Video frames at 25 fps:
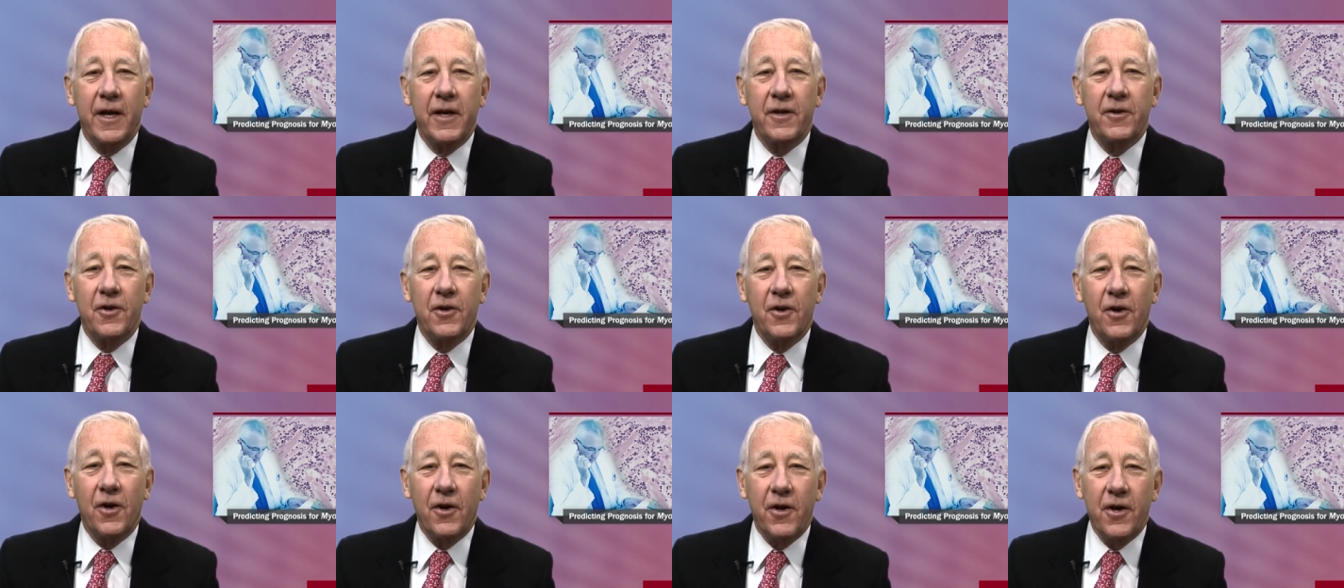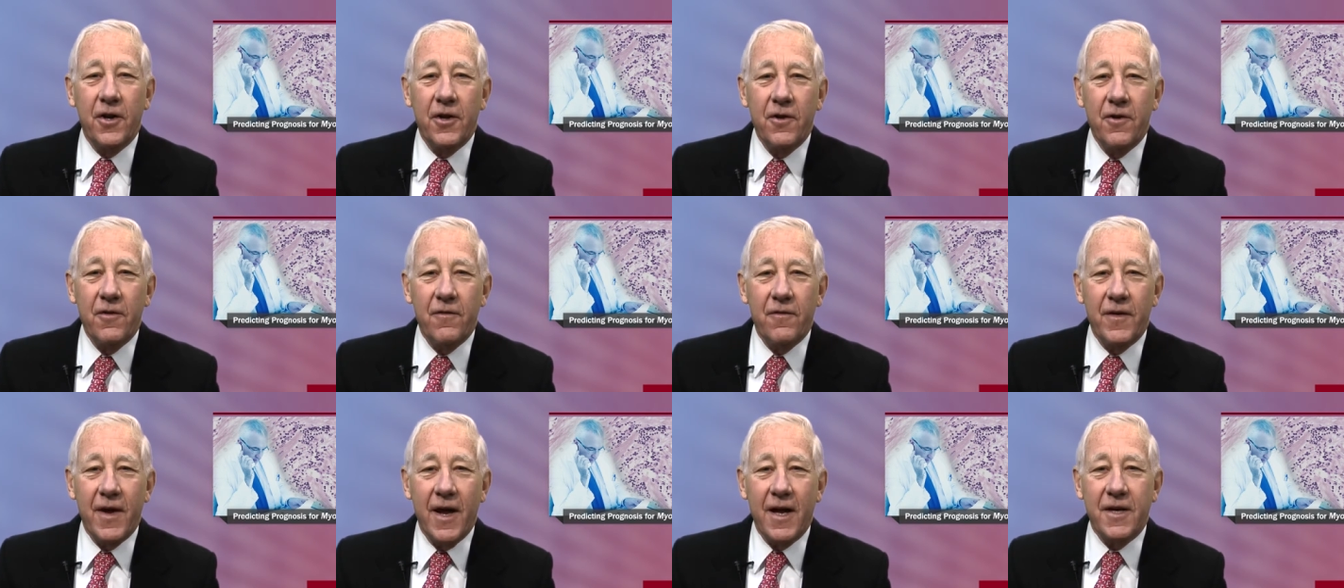and
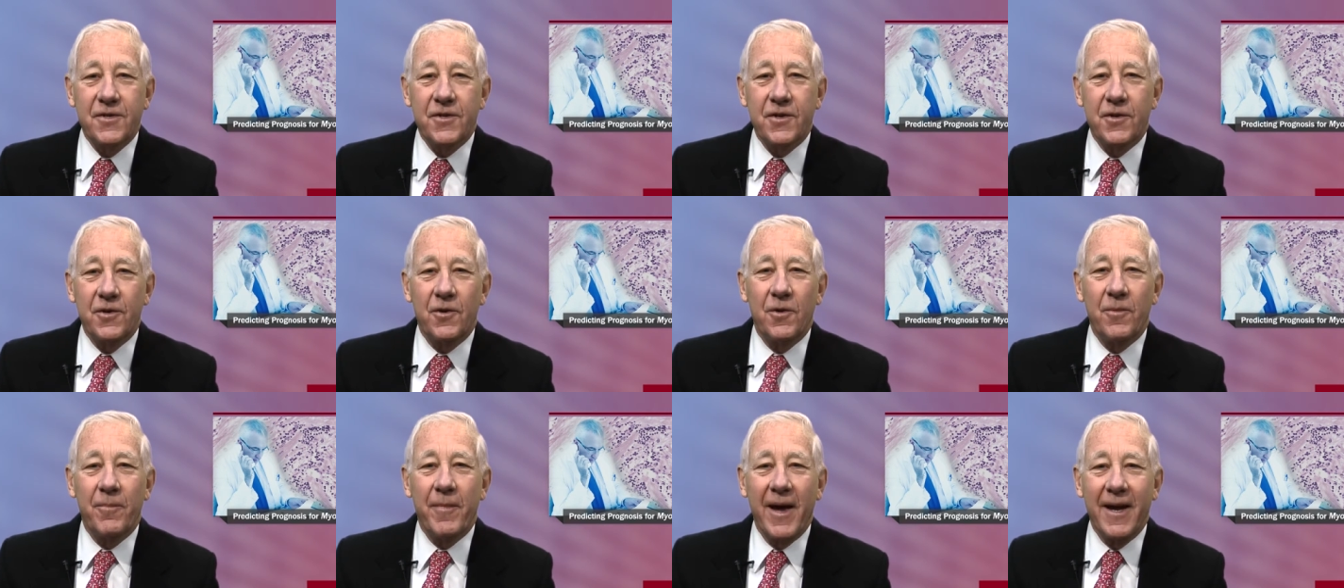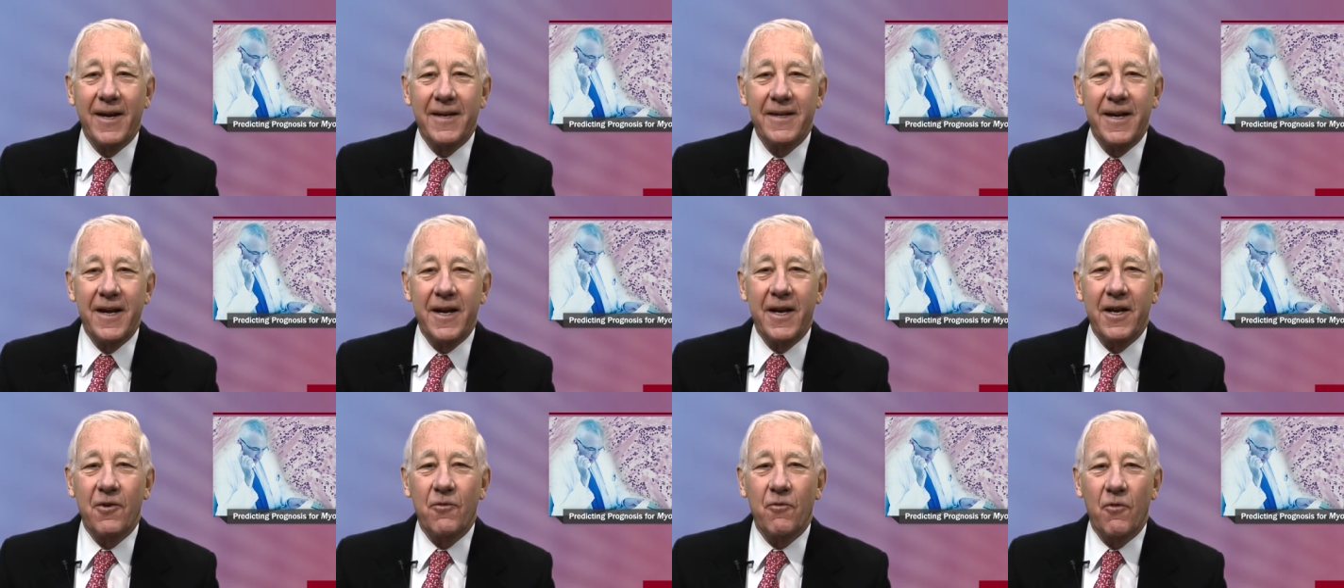cardiovascular
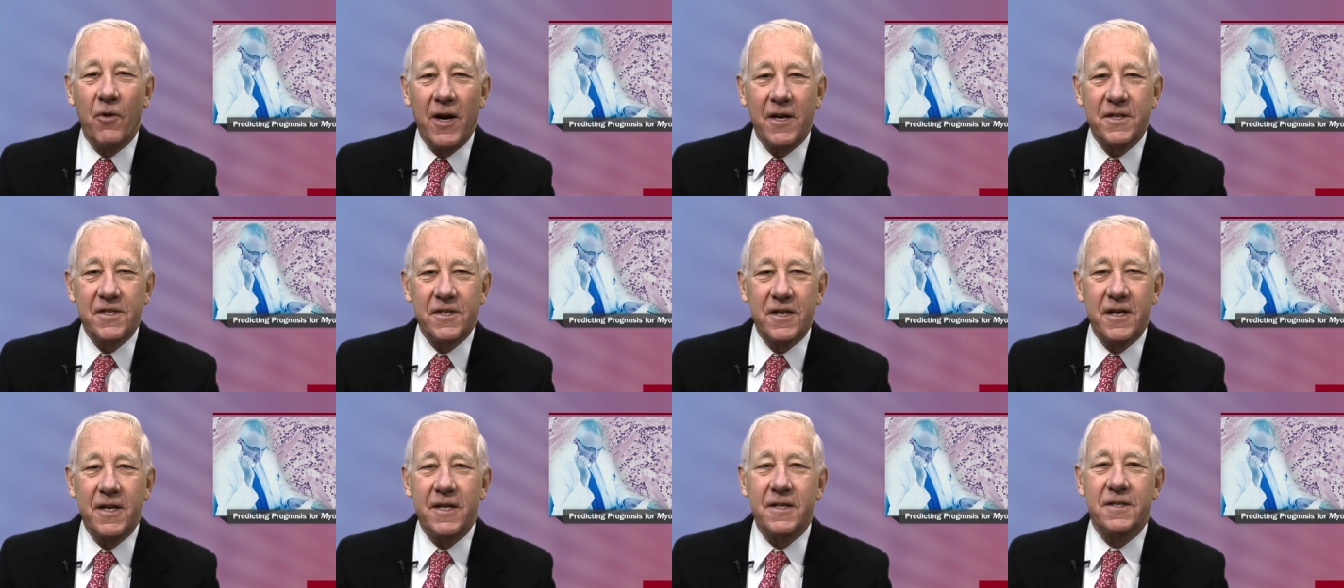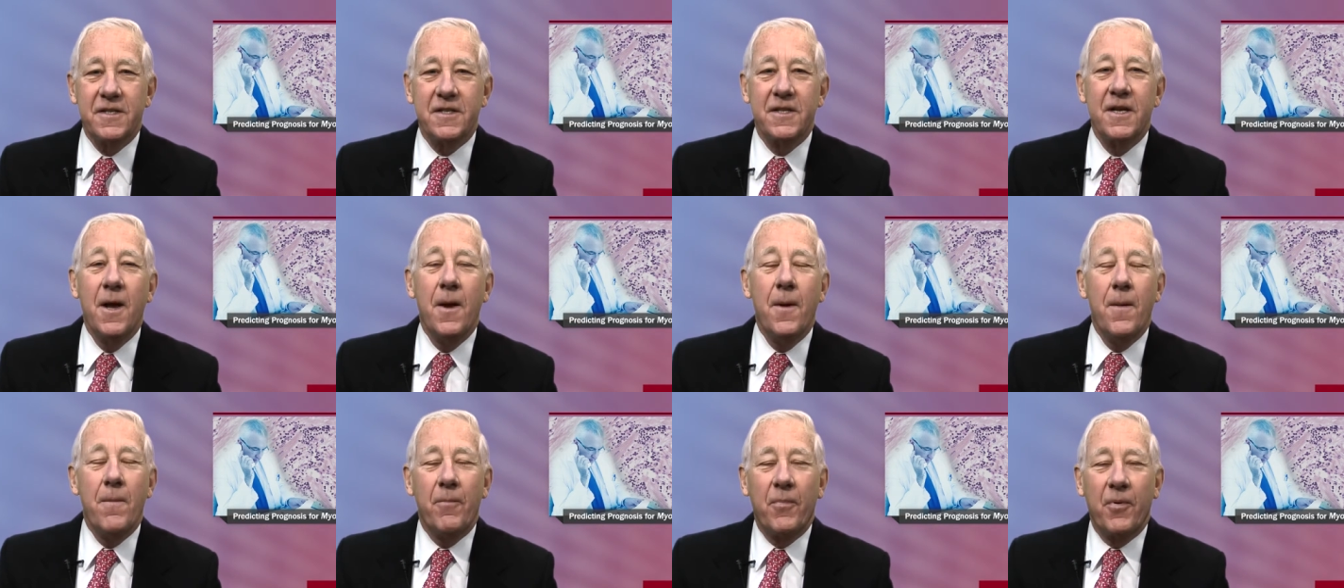magnetic resonance
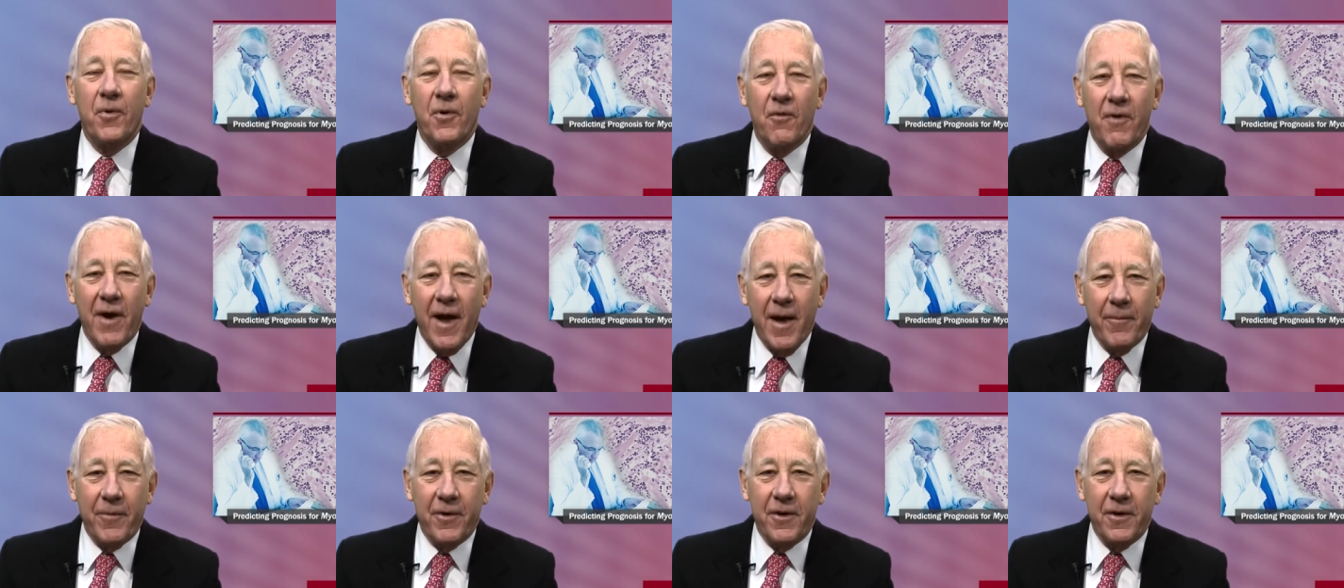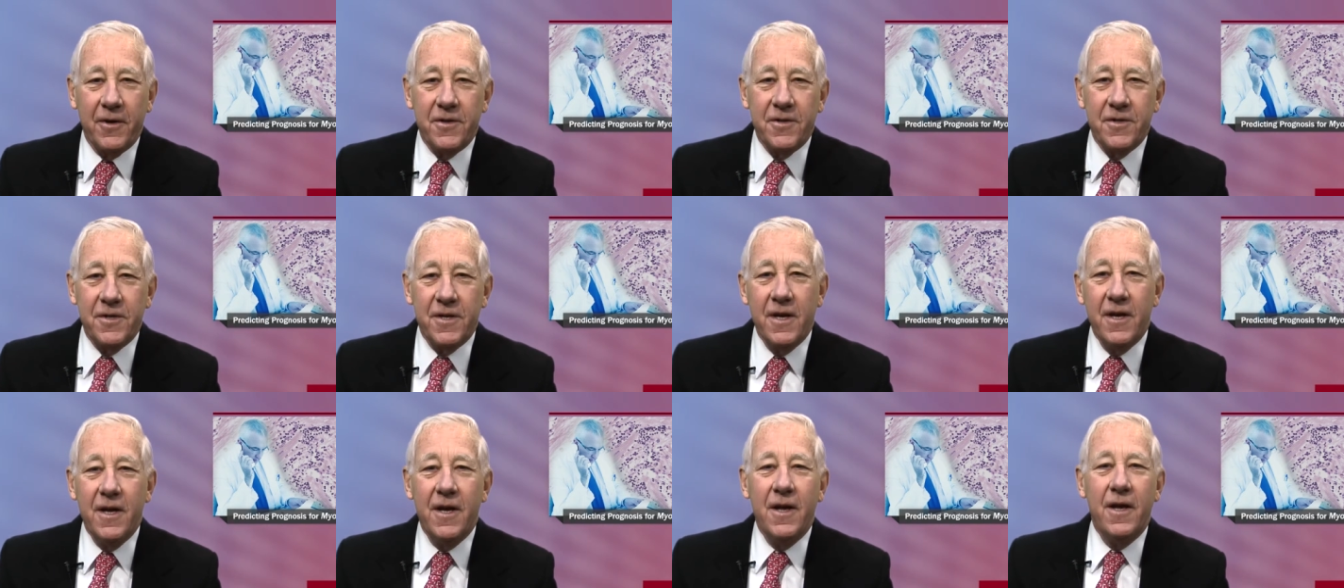parameters.